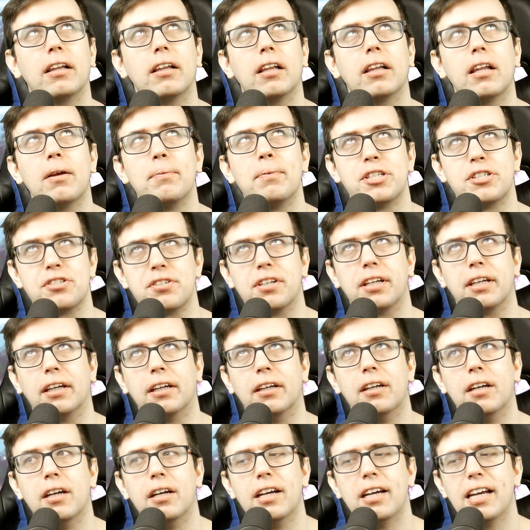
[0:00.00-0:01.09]
Let me see.
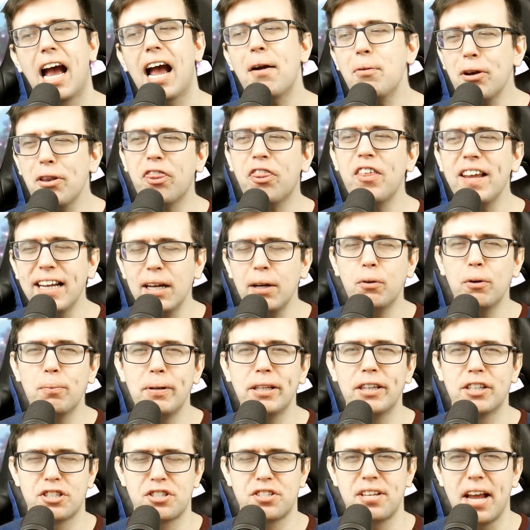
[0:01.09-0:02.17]
I would think it would be
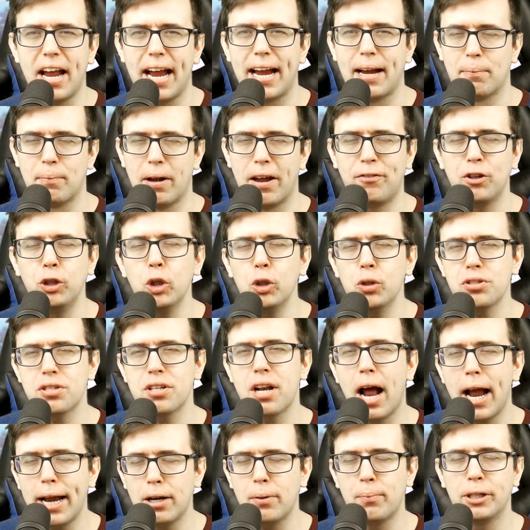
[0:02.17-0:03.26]
the same. If you use an
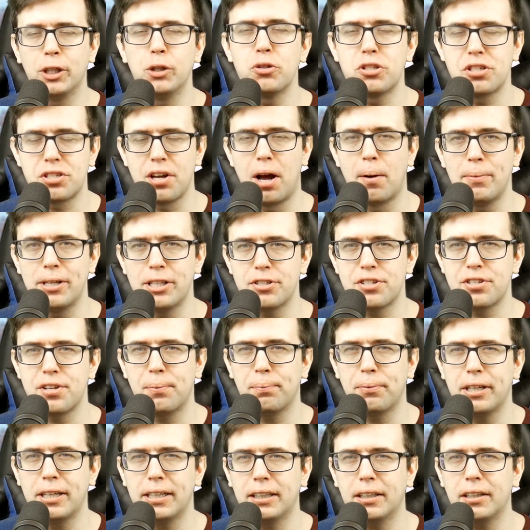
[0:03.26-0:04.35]
item and you summon
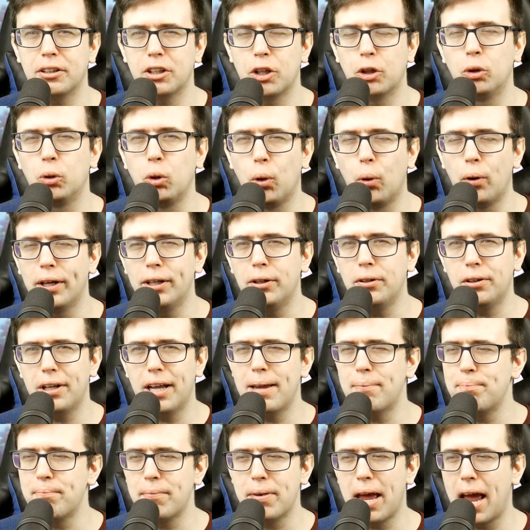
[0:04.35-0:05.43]
something, the loyal,
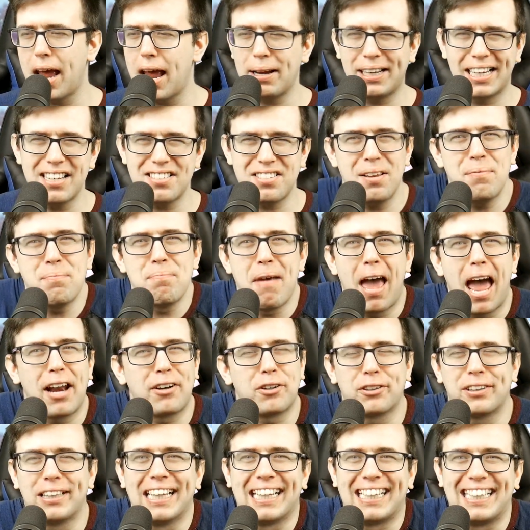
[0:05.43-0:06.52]
and I guess it
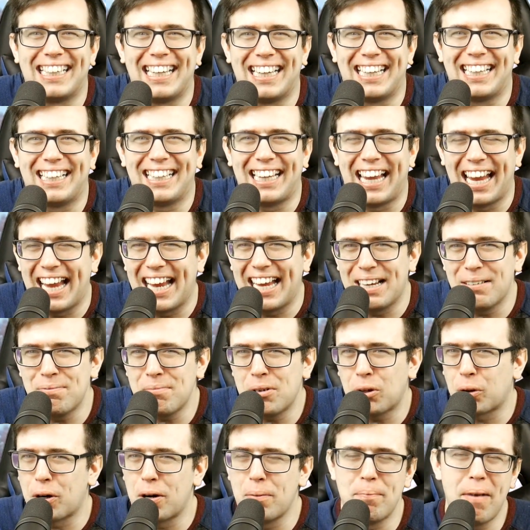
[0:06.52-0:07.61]
mattered the game
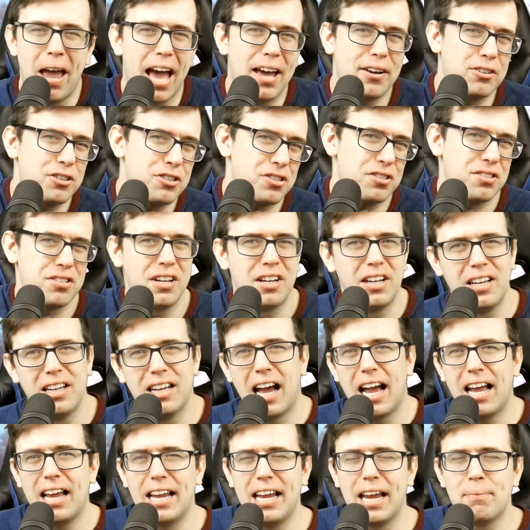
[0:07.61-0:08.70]
or it matters
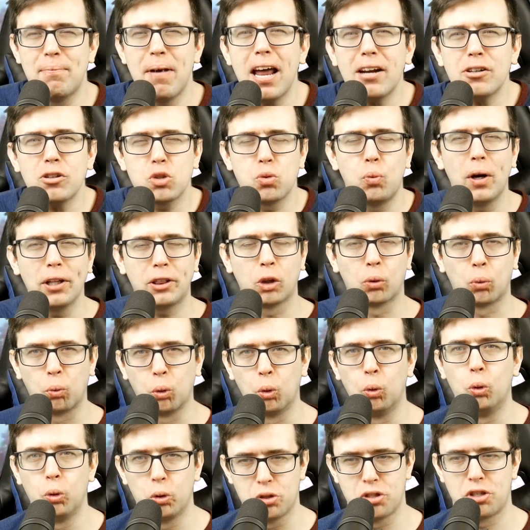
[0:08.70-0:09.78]
uh, it matters what the
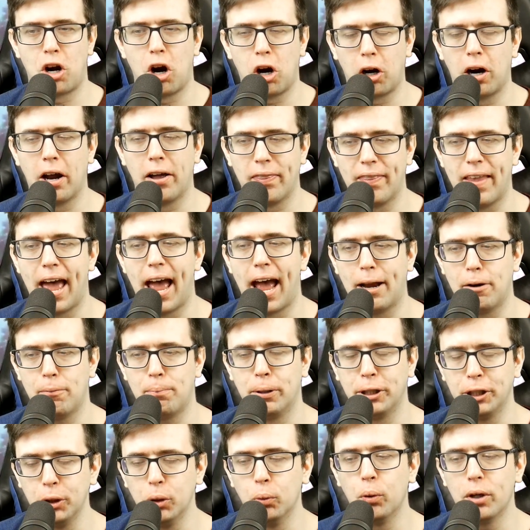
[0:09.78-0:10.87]
rules are on that
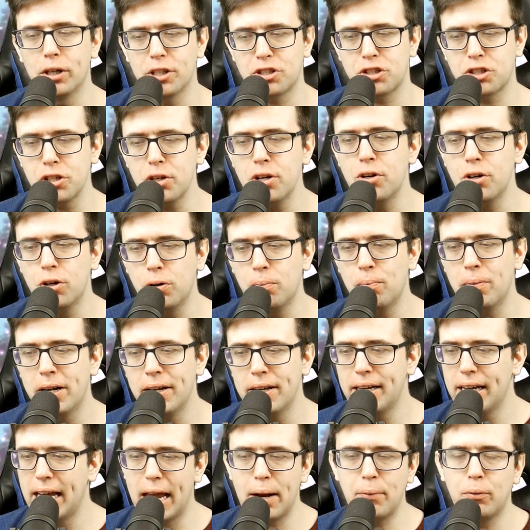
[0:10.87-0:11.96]
but you would assume
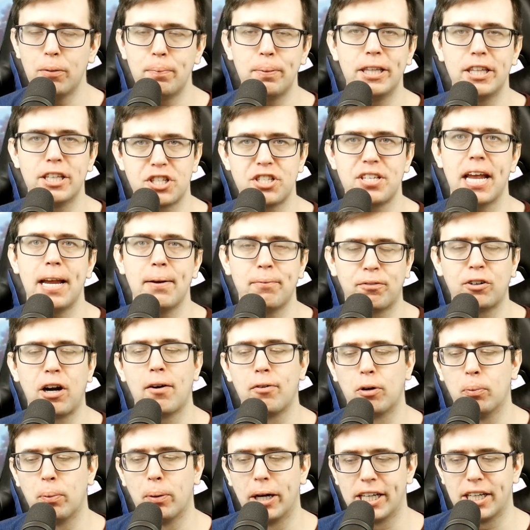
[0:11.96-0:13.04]
it would be the same for
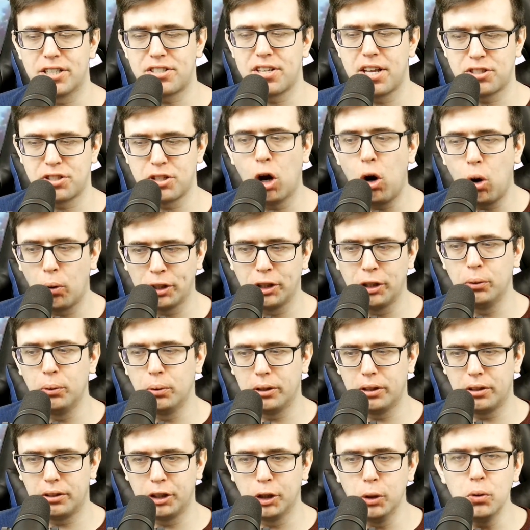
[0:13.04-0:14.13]
everybody it says oh you
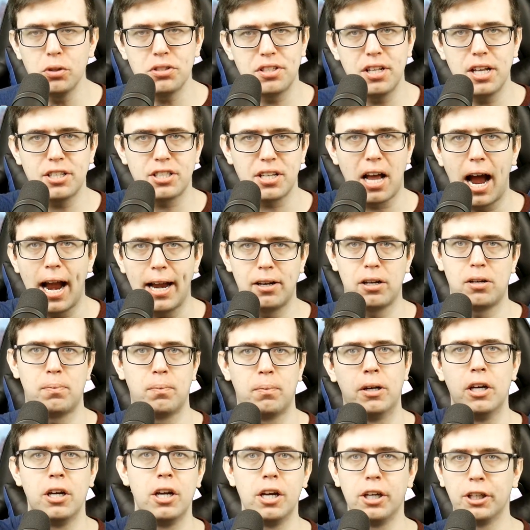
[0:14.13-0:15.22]
use this
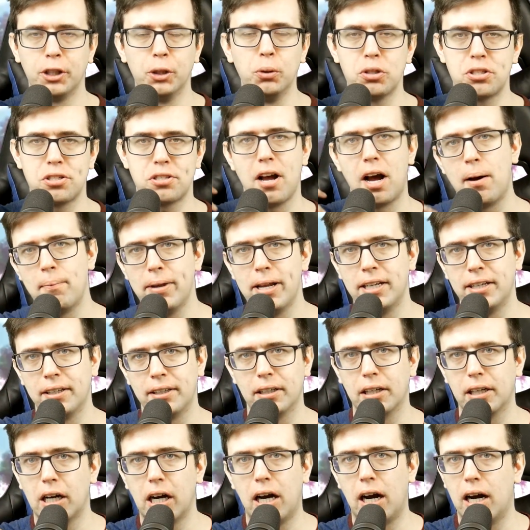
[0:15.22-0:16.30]
item you
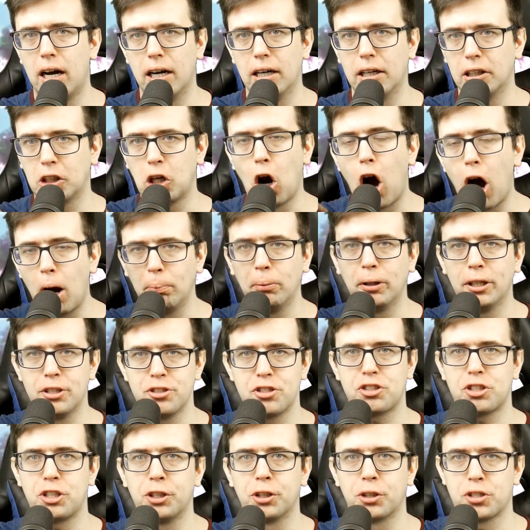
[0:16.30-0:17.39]
summon uh
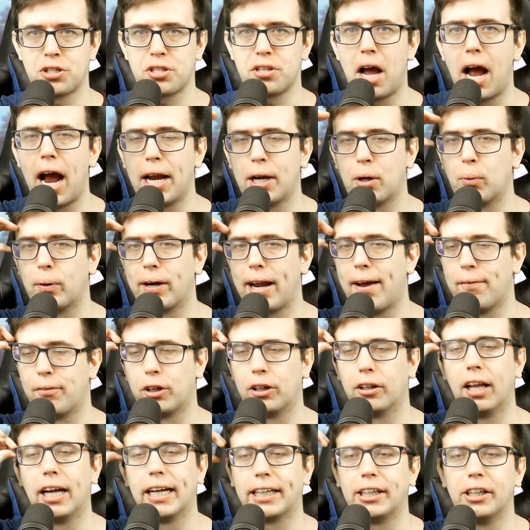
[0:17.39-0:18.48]
goblins to your side or whatever
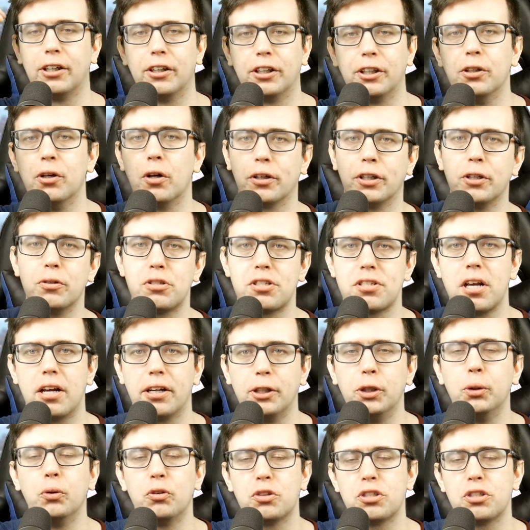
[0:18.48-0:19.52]
like you you know you you